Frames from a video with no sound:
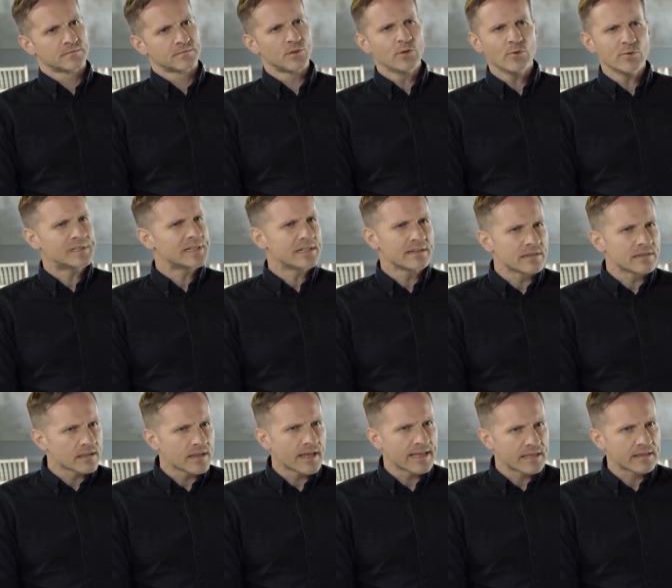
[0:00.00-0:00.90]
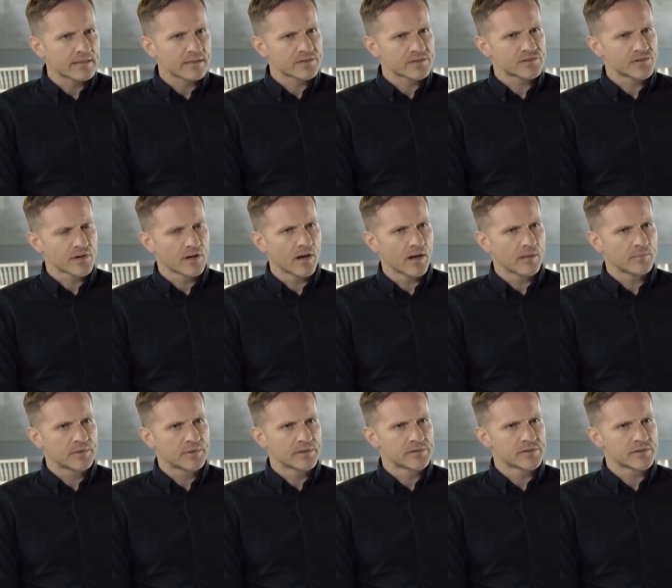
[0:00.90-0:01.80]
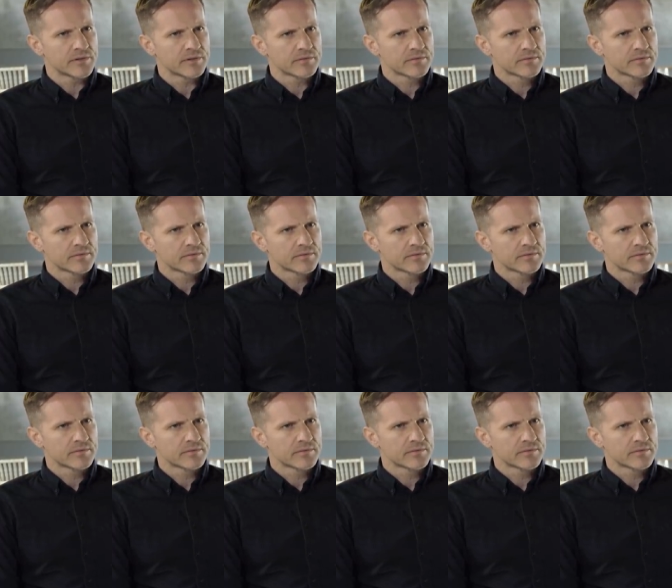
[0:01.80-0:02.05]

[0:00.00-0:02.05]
Not you didn't even. like this job, did you?